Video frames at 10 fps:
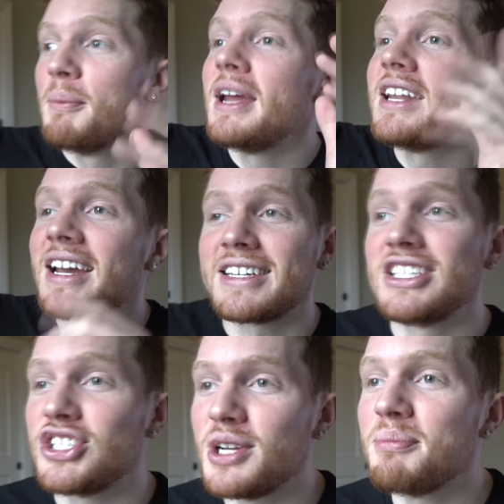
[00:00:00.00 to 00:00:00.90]
MaNiaC
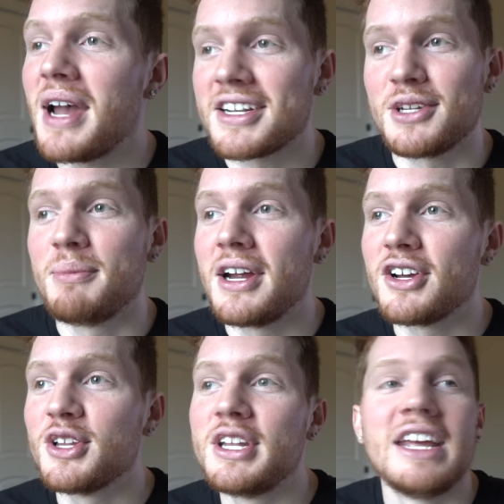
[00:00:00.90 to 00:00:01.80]
get shipped back to
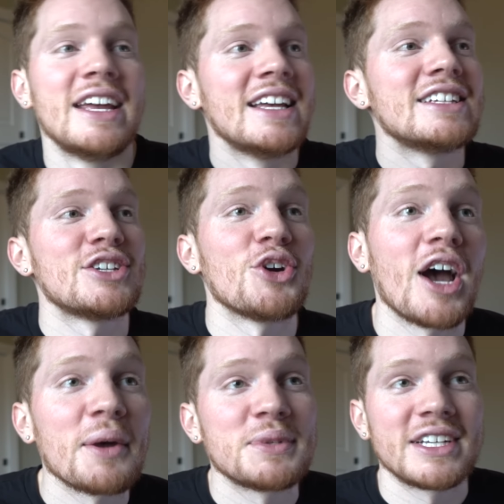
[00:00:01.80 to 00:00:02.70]
Maryland? Is there
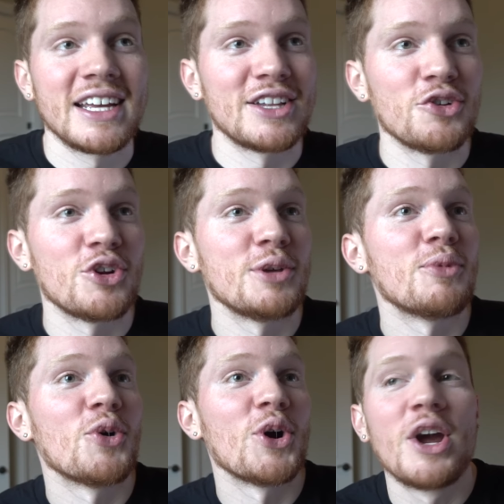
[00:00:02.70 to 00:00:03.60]
Optic Halo
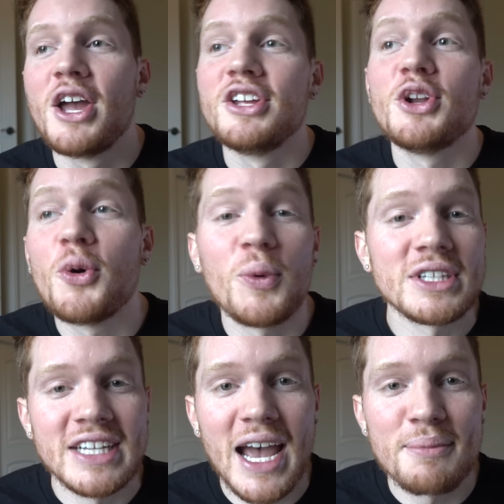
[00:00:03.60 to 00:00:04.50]
anymore? You know,
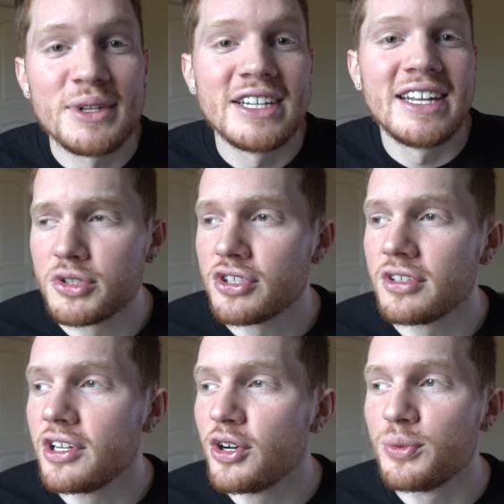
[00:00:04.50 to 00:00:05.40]
what's happening? I'm
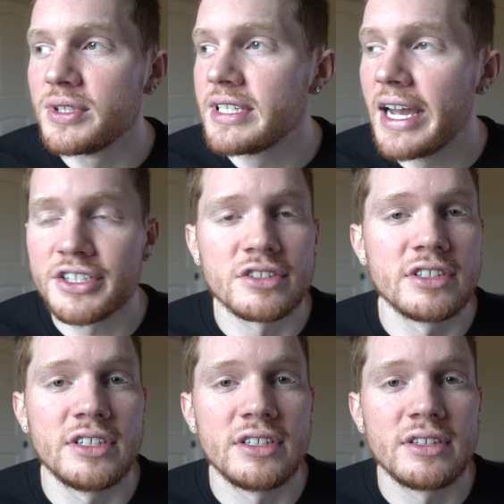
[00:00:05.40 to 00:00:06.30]
sure no one was
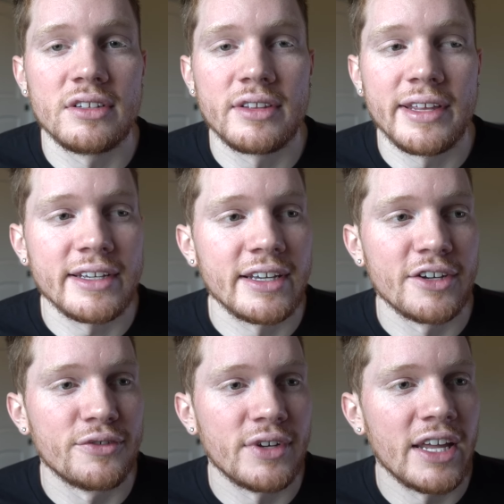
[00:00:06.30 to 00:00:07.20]
actually thinking
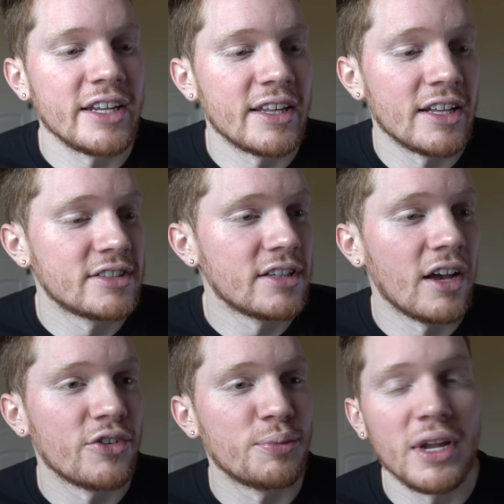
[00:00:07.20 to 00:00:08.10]
of any of that
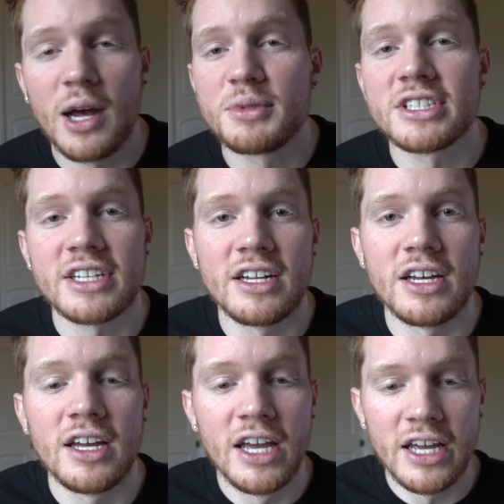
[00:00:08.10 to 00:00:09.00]
stuff, but I'm just
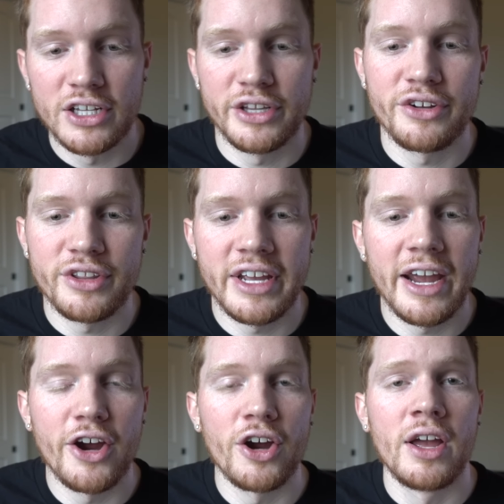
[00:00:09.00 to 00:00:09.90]
gonna clear the
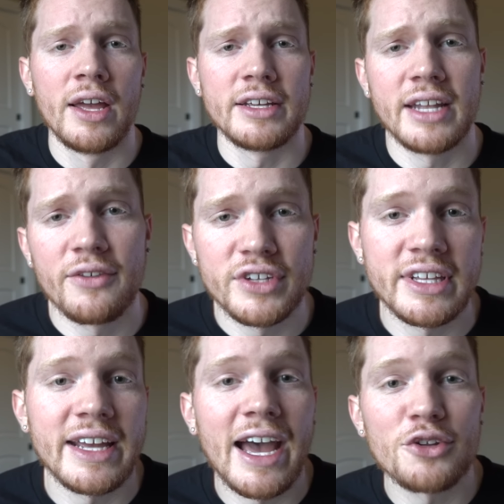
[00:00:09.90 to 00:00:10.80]
air, get
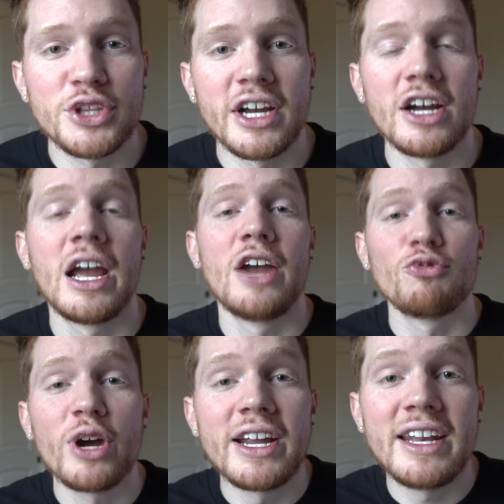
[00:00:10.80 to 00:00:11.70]
everything out there
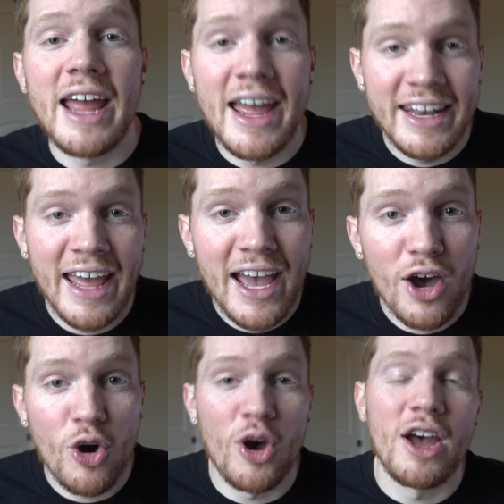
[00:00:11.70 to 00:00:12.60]
right
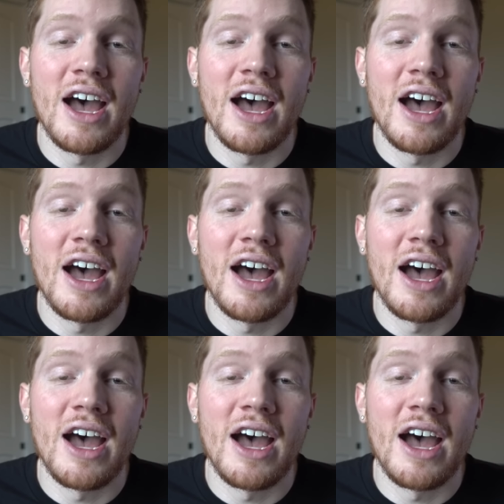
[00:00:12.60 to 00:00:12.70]
now.